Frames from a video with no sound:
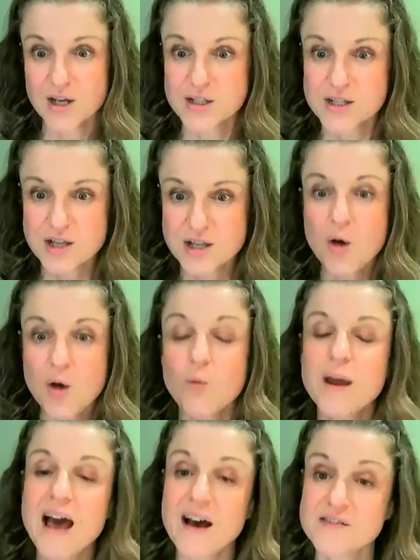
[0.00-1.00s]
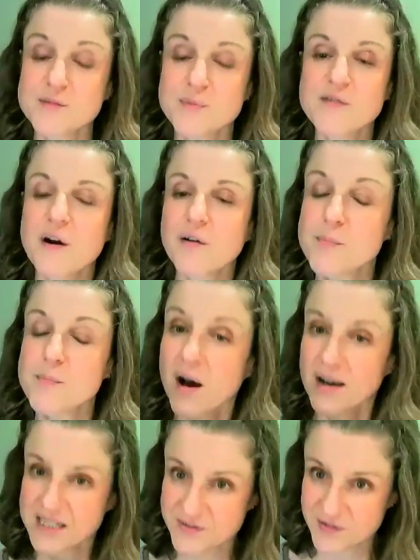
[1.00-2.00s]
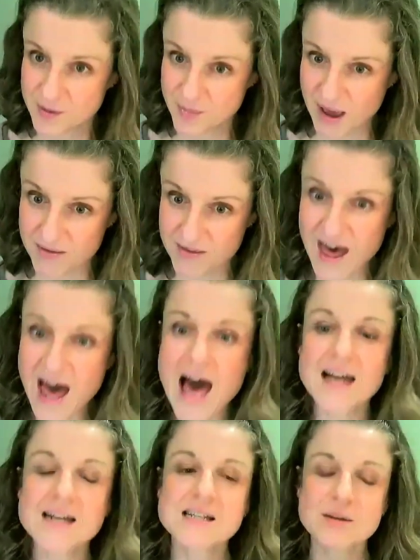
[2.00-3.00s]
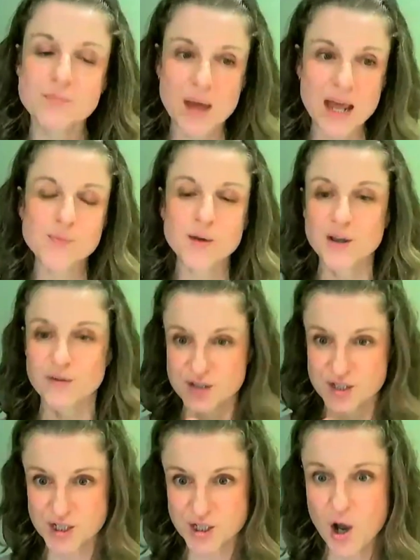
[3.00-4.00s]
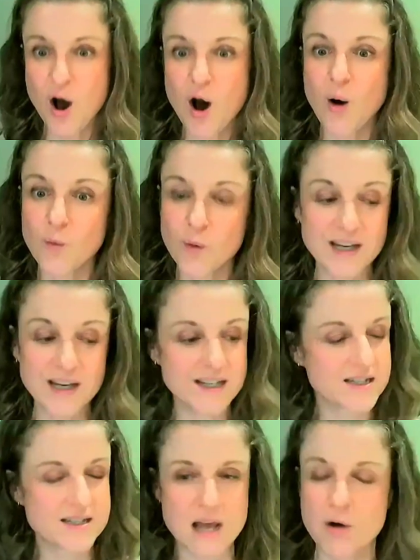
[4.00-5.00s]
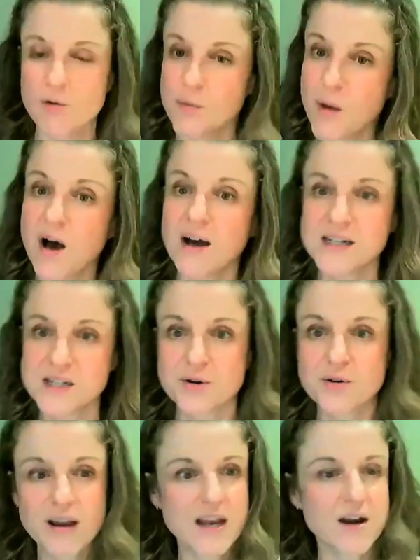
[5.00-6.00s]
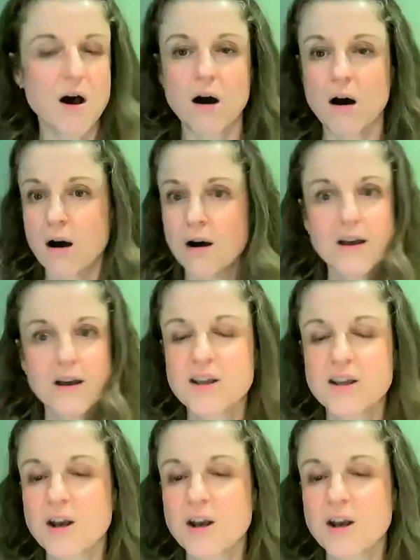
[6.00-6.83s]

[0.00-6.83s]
So we have to be very mindful about that. And maybe at the start we need to set a reminder in our